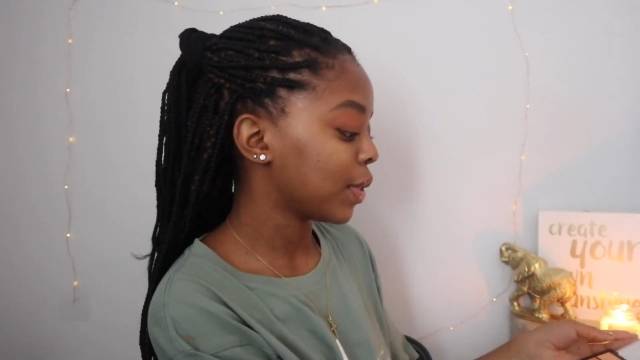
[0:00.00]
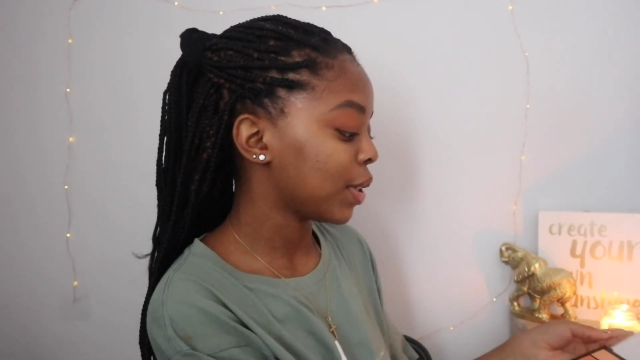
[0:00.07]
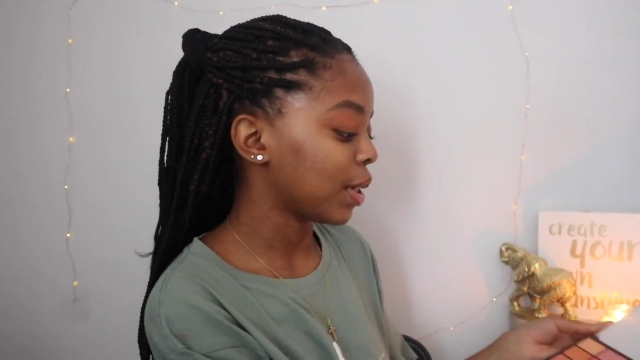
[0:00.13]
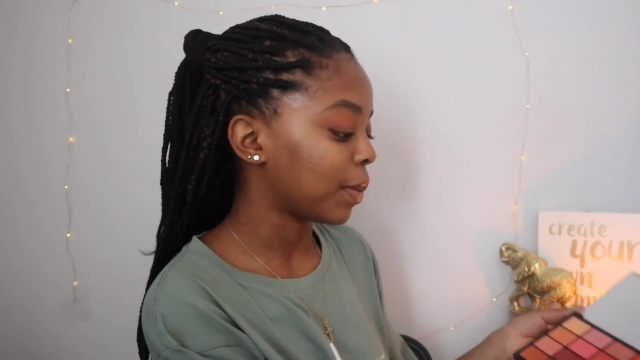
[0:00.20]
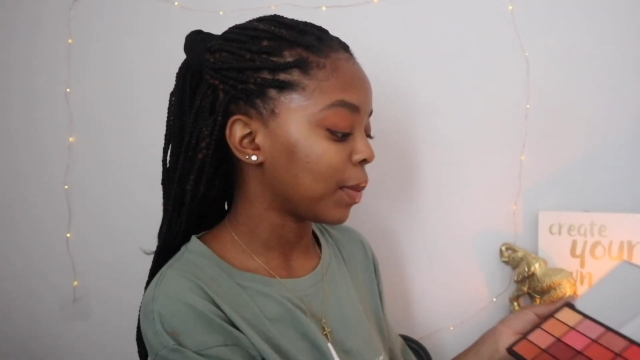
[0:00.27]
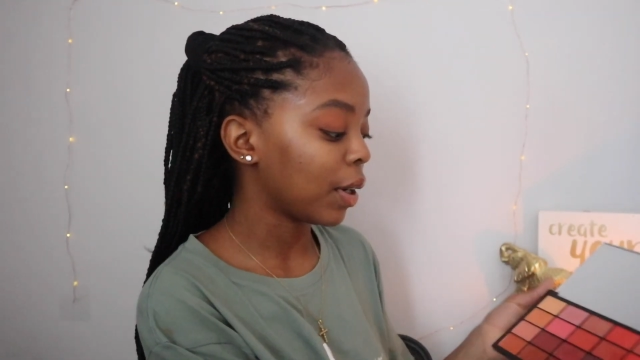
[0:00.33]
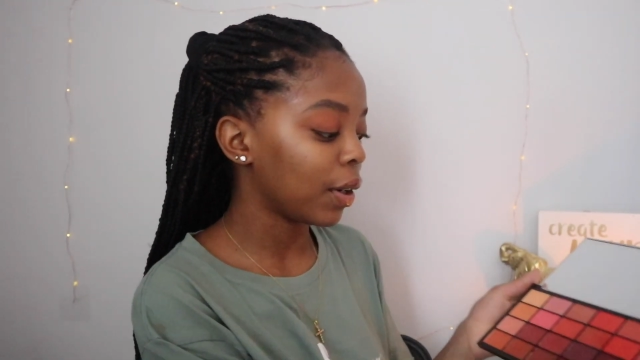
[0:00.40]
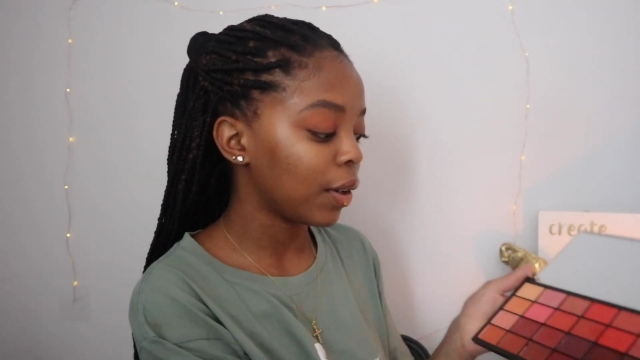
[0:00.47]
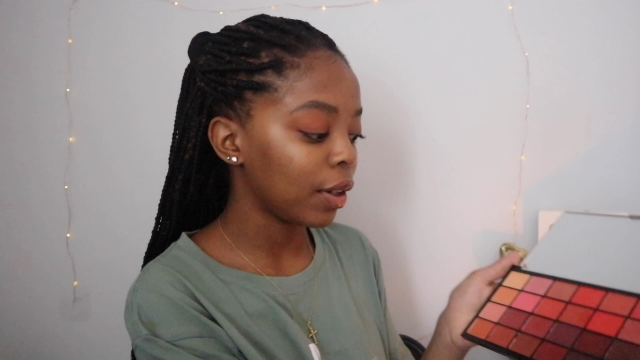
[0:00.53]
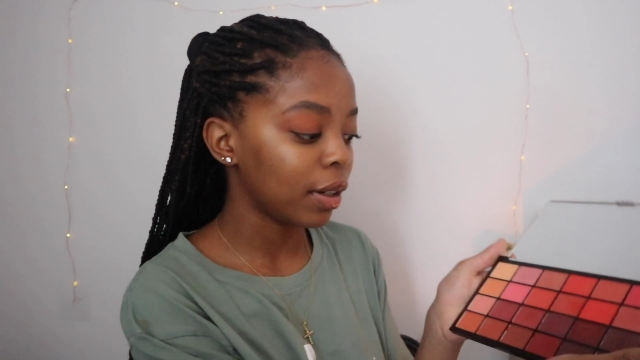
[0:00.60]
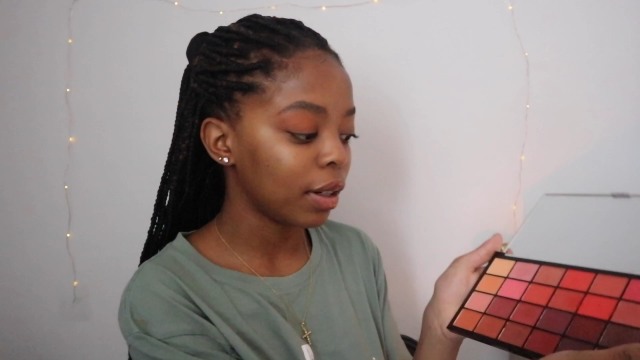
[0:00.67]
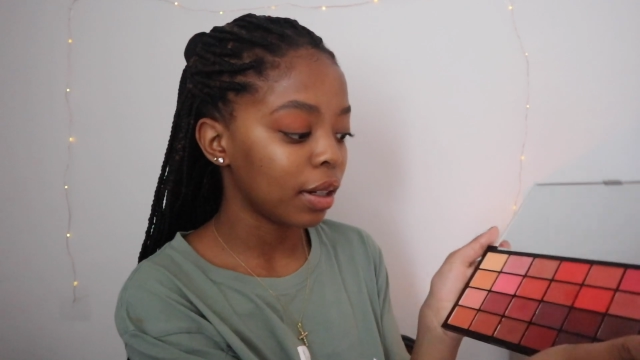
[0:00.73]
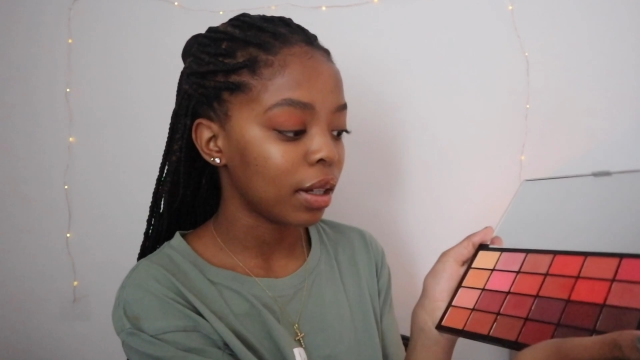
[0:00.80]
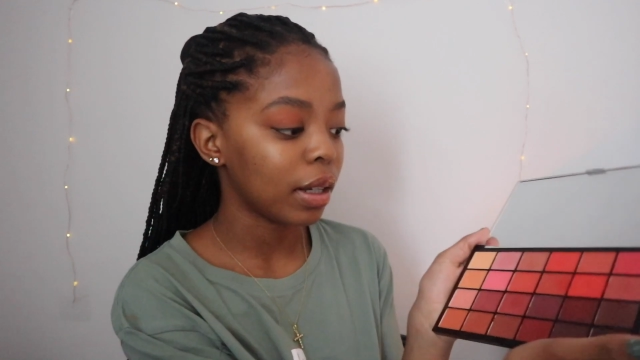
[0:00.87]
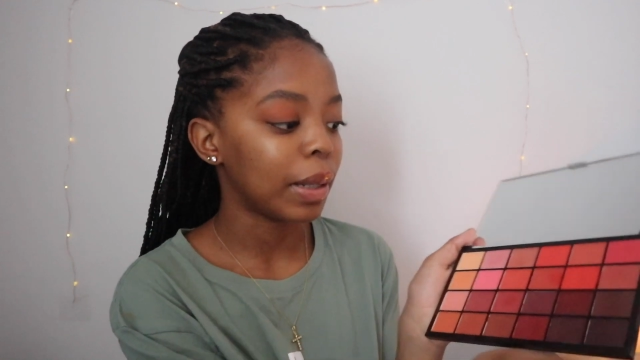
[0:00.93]
So
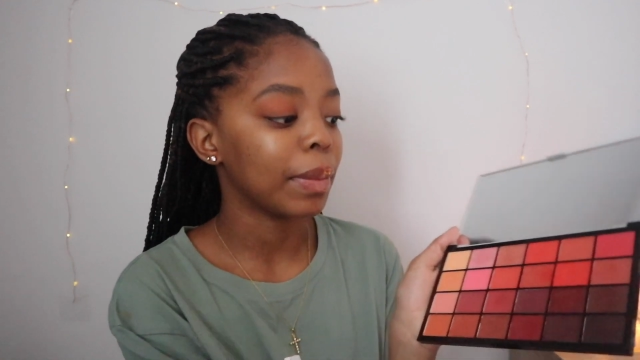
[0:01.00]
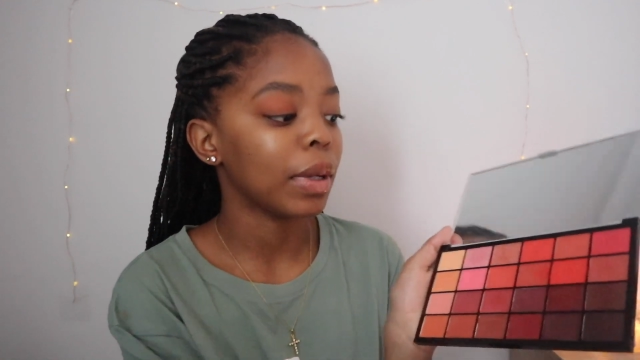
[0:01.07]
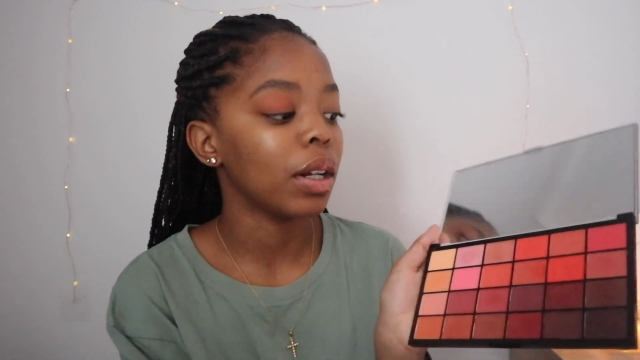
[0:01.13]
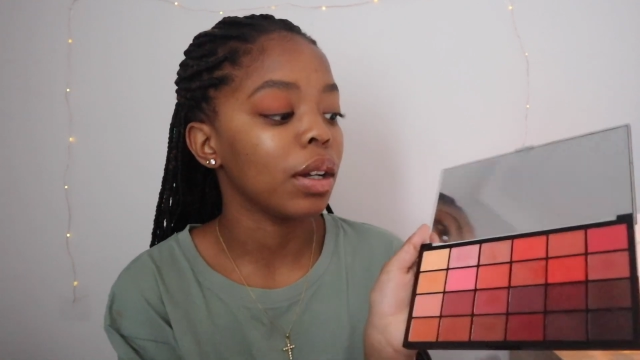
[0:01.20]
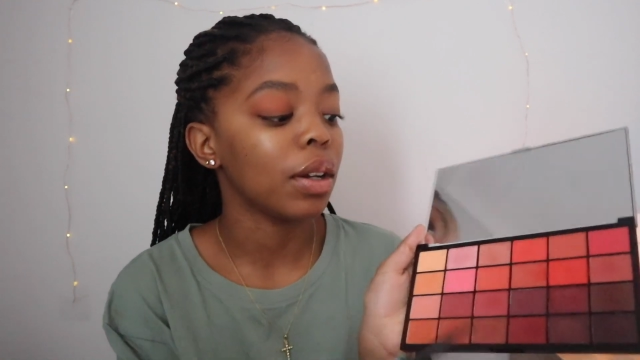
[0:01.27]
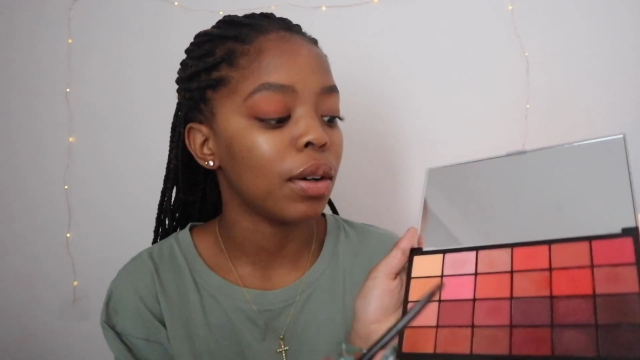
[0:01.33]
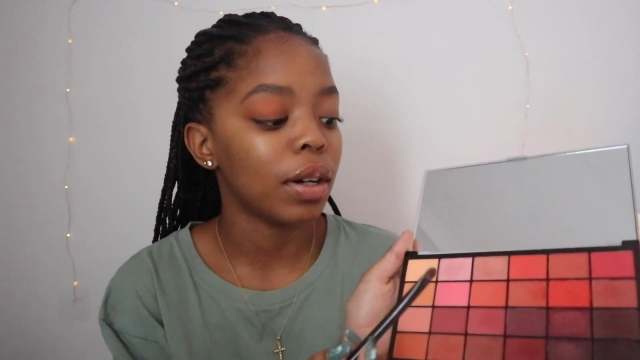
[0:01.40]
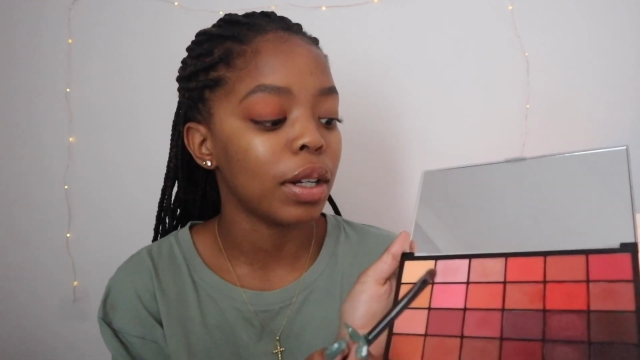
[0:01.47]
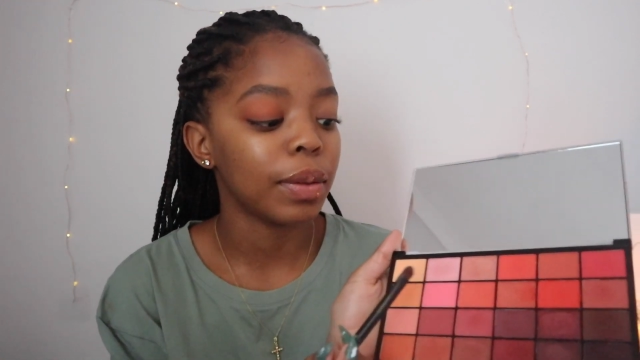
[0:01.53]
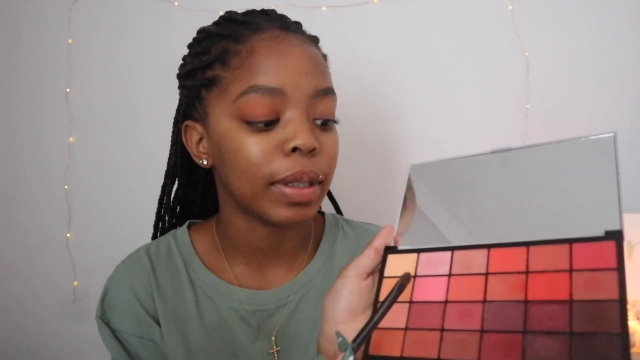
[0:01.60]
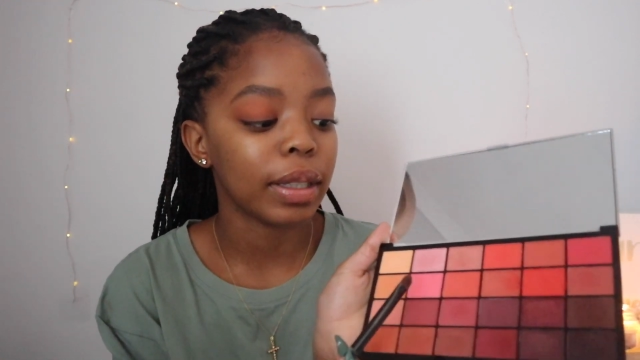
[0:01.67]
I'm gonna go on